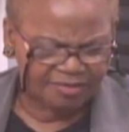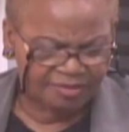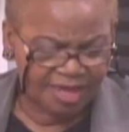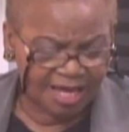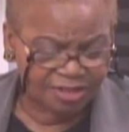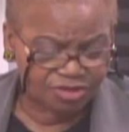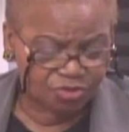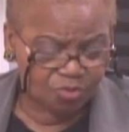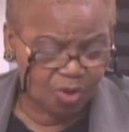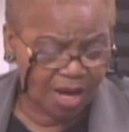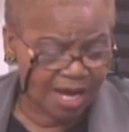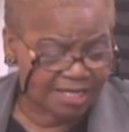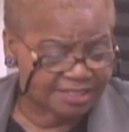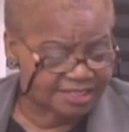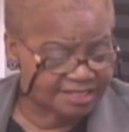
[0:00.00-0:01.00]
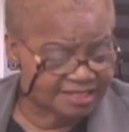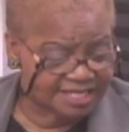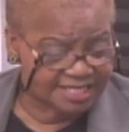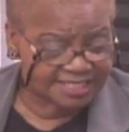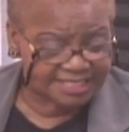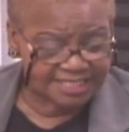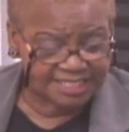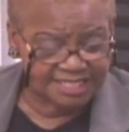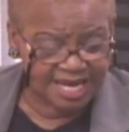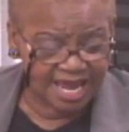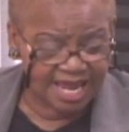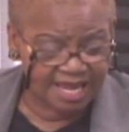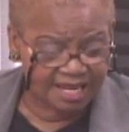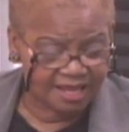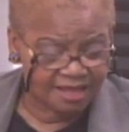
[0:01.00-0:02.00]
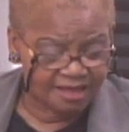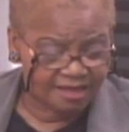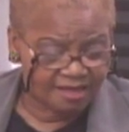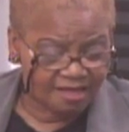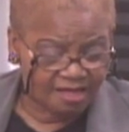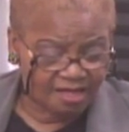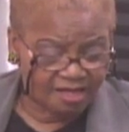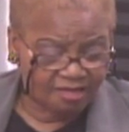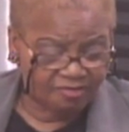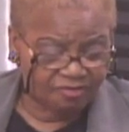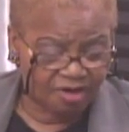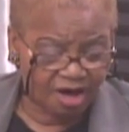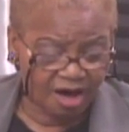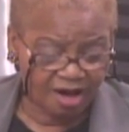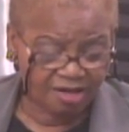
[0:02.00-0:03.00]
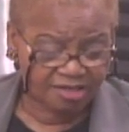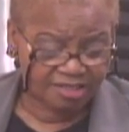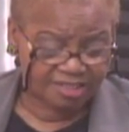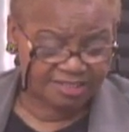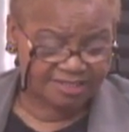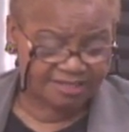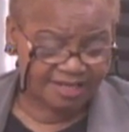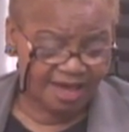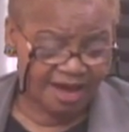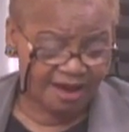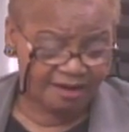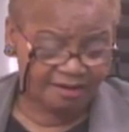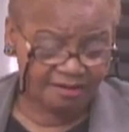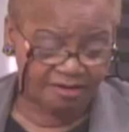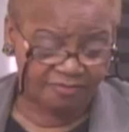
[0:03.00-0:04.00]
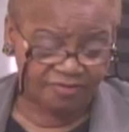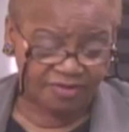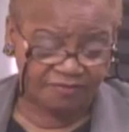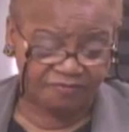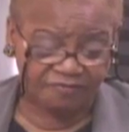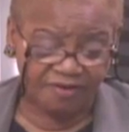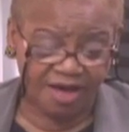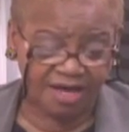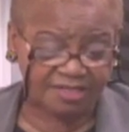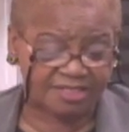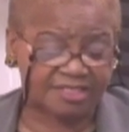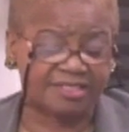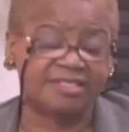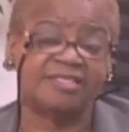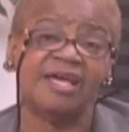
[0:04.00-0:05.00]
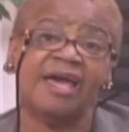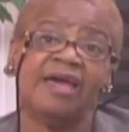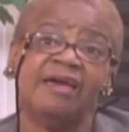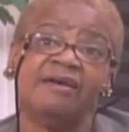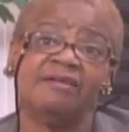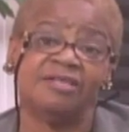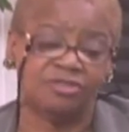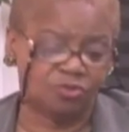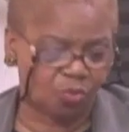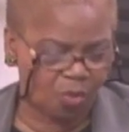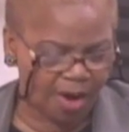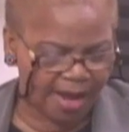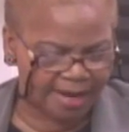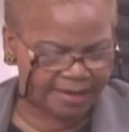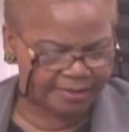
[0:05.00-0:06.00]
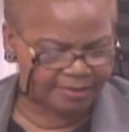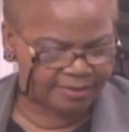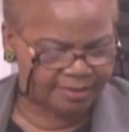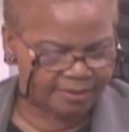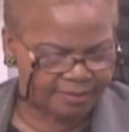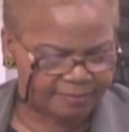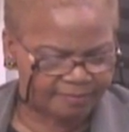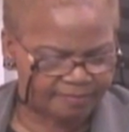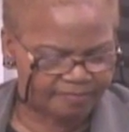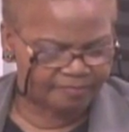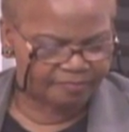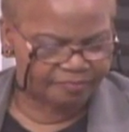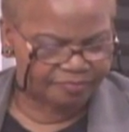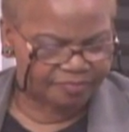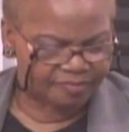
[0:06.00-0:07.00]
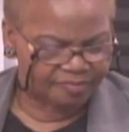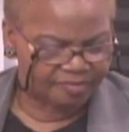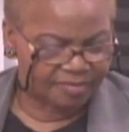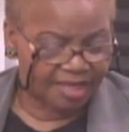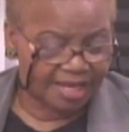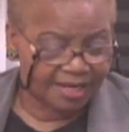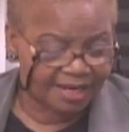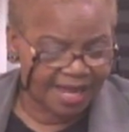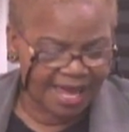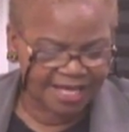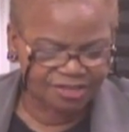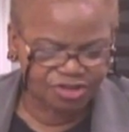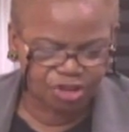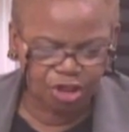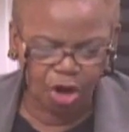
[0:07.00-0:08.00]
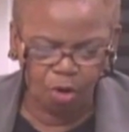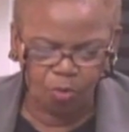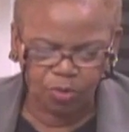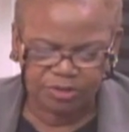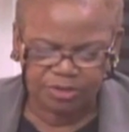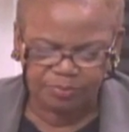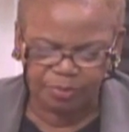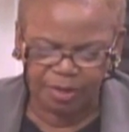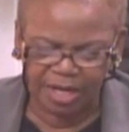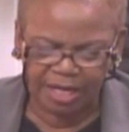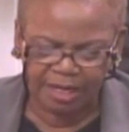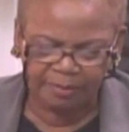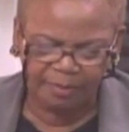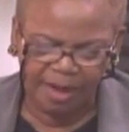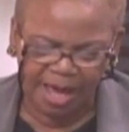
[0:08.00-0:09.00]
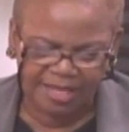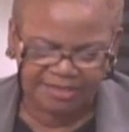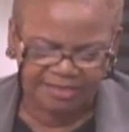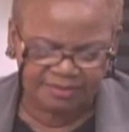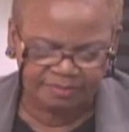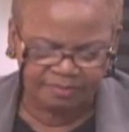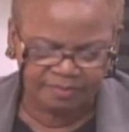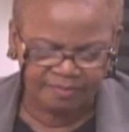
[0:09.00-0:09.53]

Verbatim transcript: That's why to this day, the underside of the fox's tail is white. Last to go was Br'er Possum.